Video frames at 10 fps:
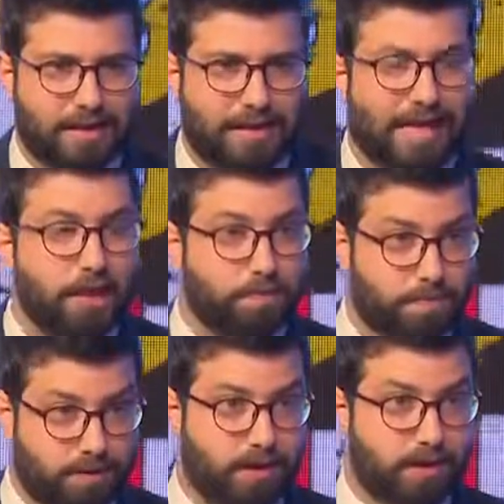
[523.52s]
cloud
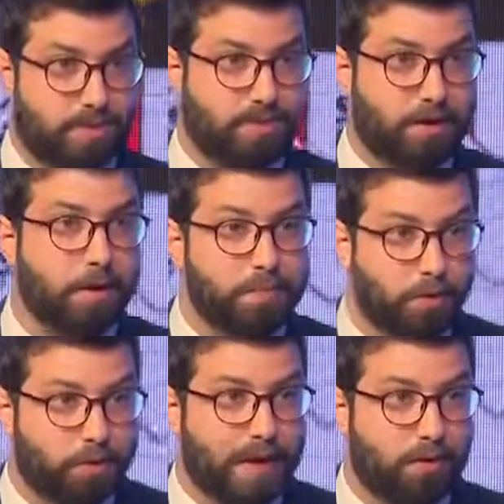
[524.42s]

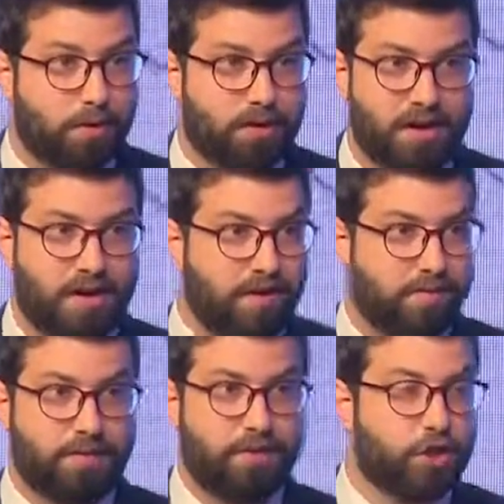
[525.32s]
compute power
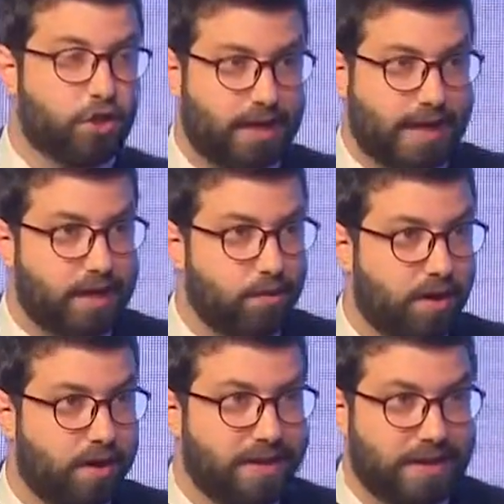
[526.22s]
from virtually
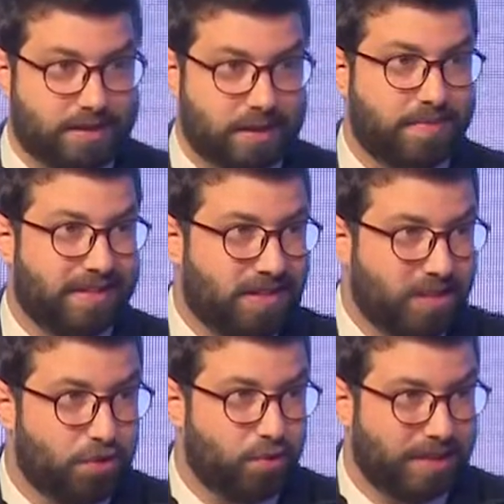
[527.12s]
anywhere is something that
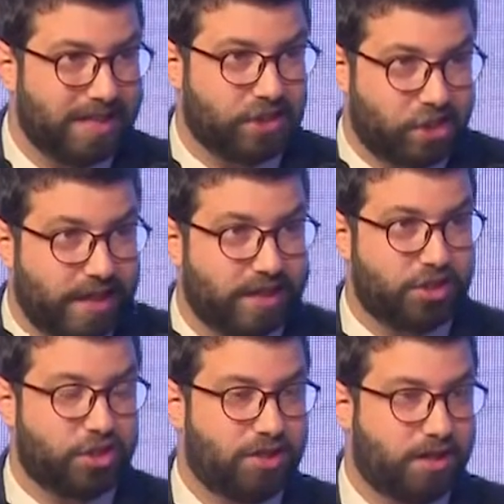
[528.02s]
has really
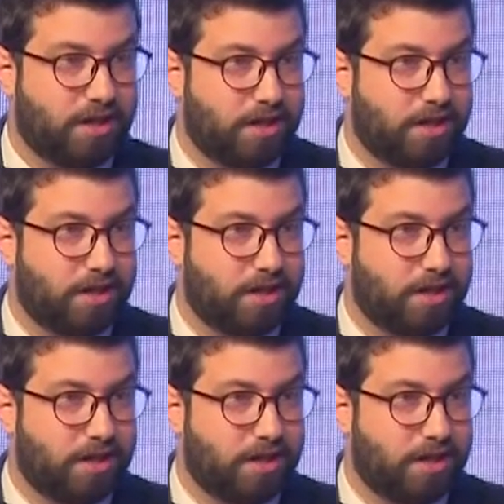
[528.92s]
changed